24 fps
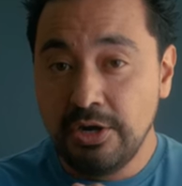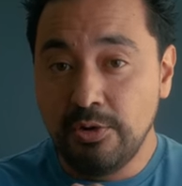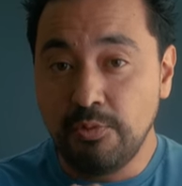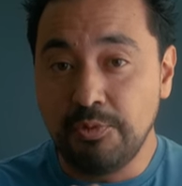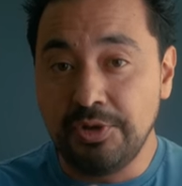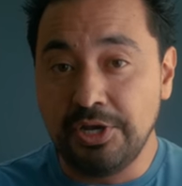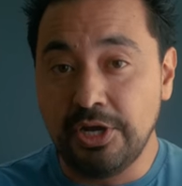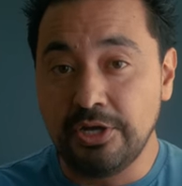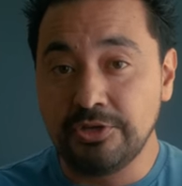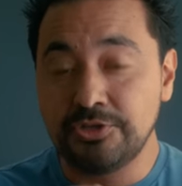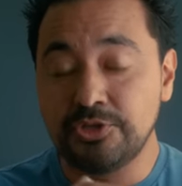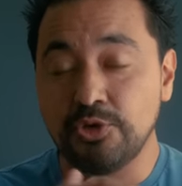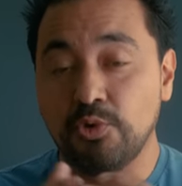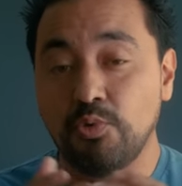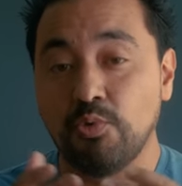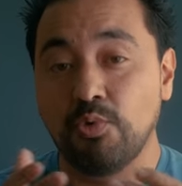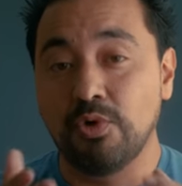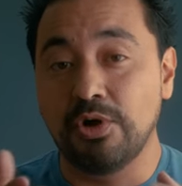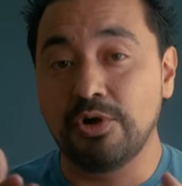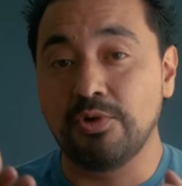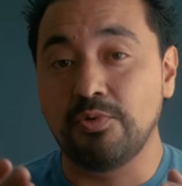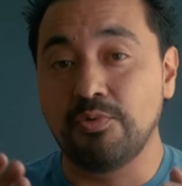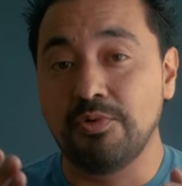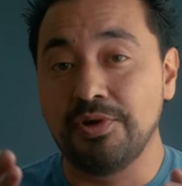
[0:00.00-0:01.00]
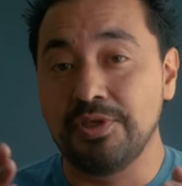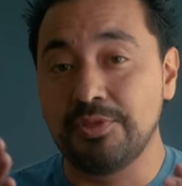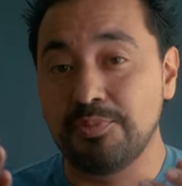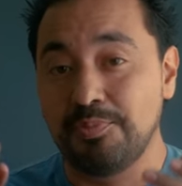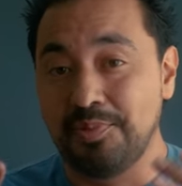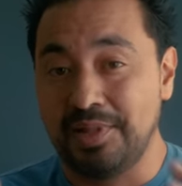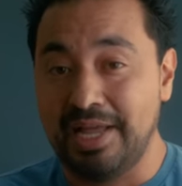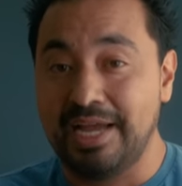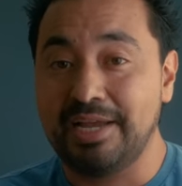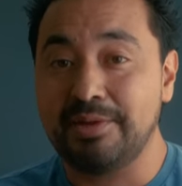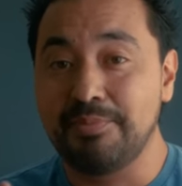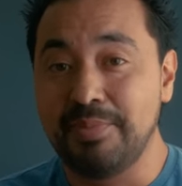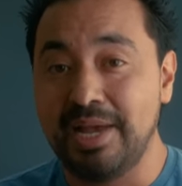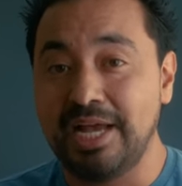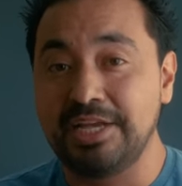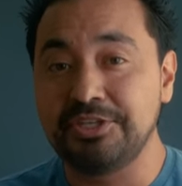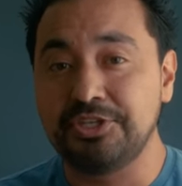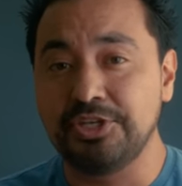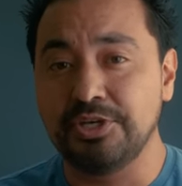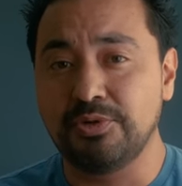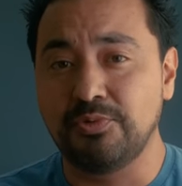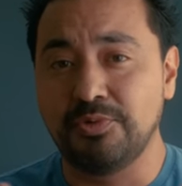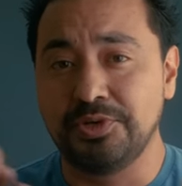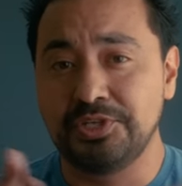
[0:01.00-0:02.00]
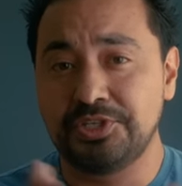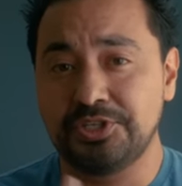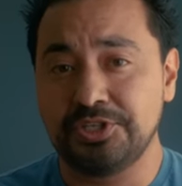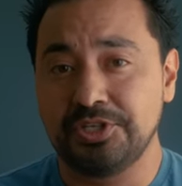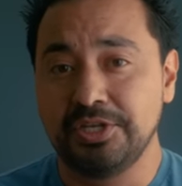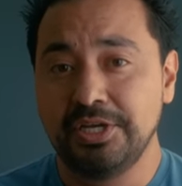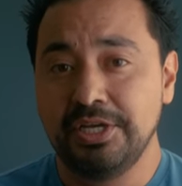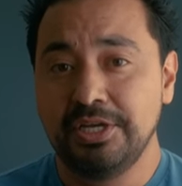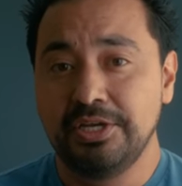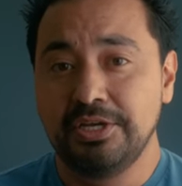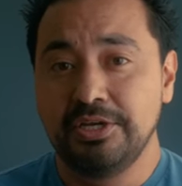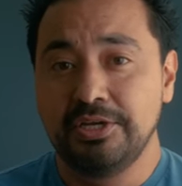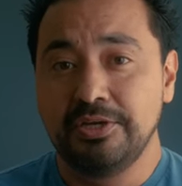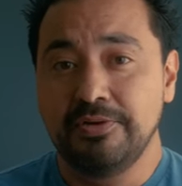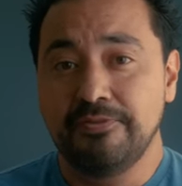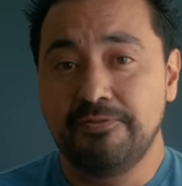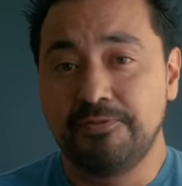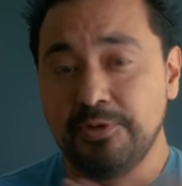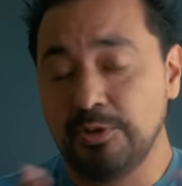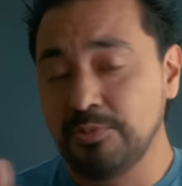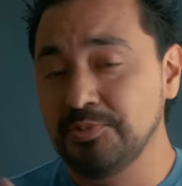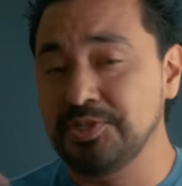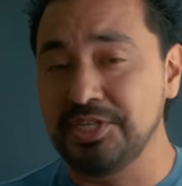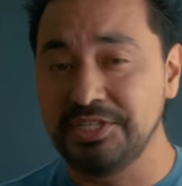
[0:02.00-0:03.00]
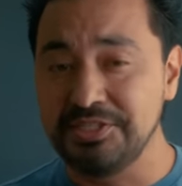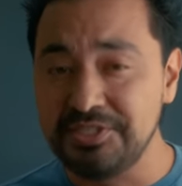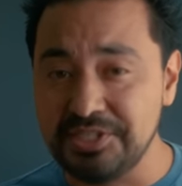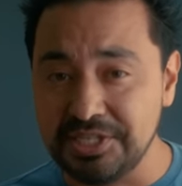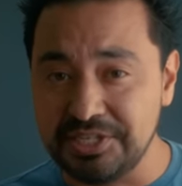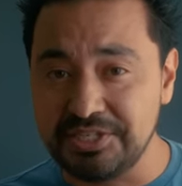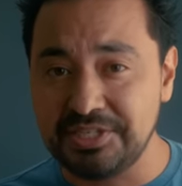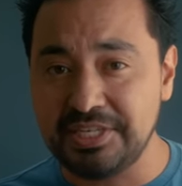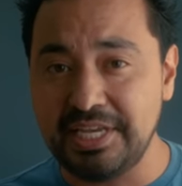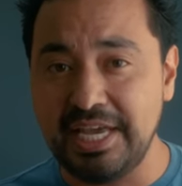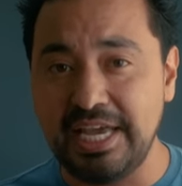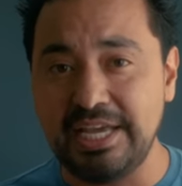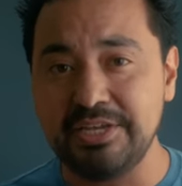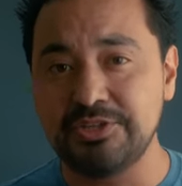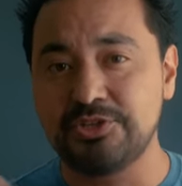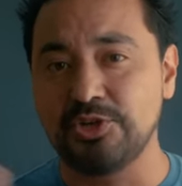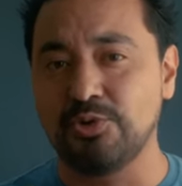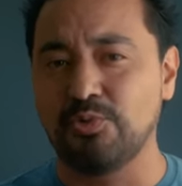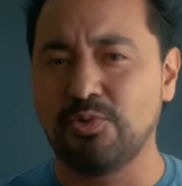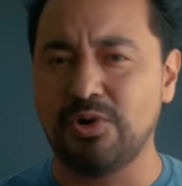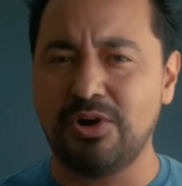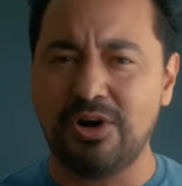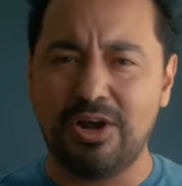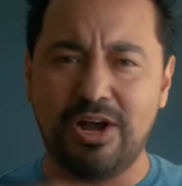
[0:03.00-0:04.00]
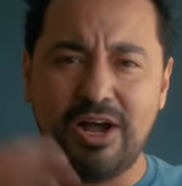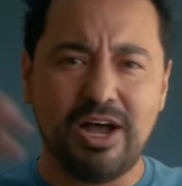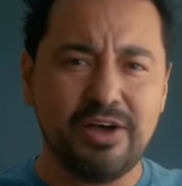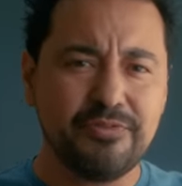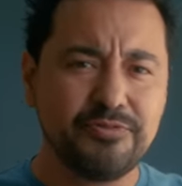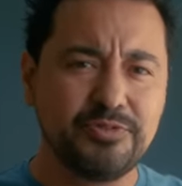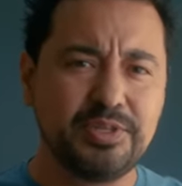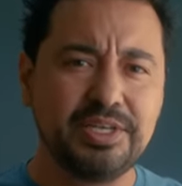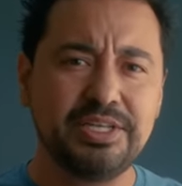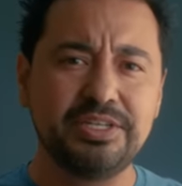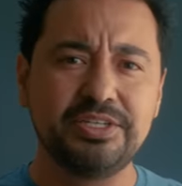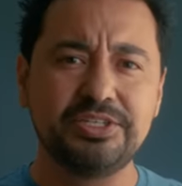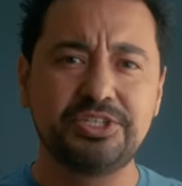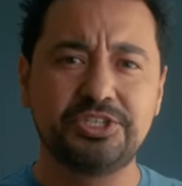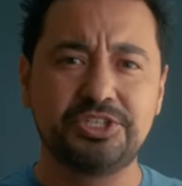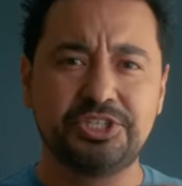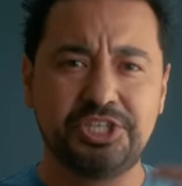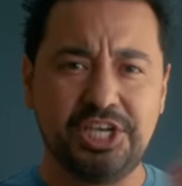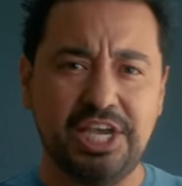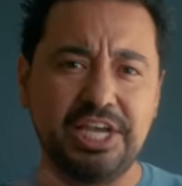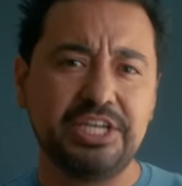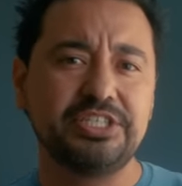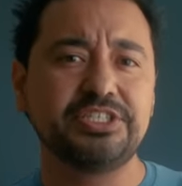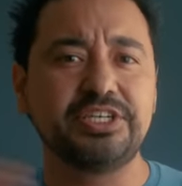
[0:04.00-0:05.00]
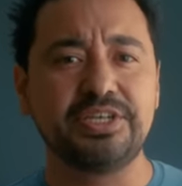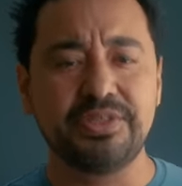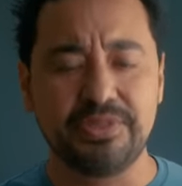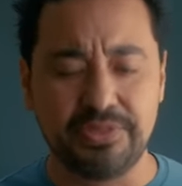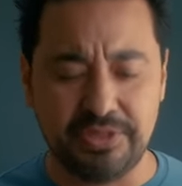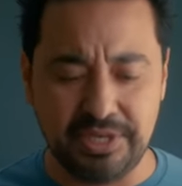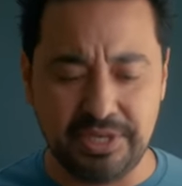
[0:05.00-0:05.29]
We also work with Blackmagic, which films in 6K, so we're often changing